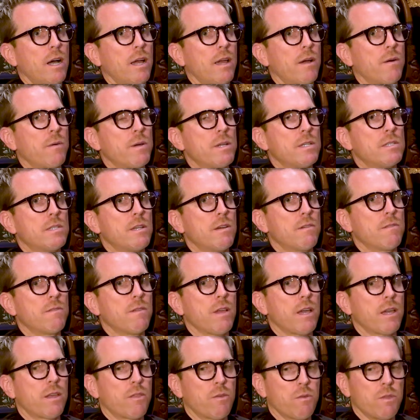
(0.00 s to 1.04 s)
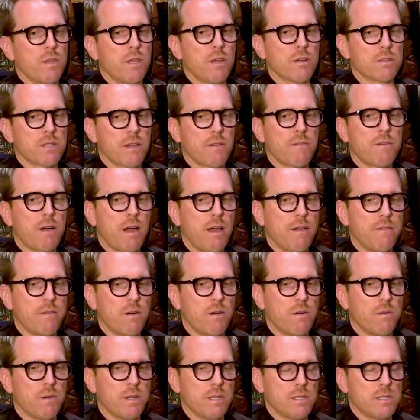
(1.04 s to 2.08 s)
I always have like through the years I've I've
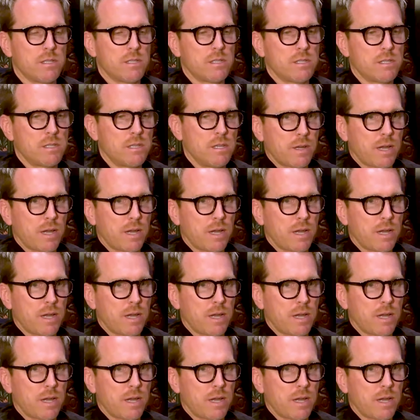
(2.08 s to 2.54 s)
always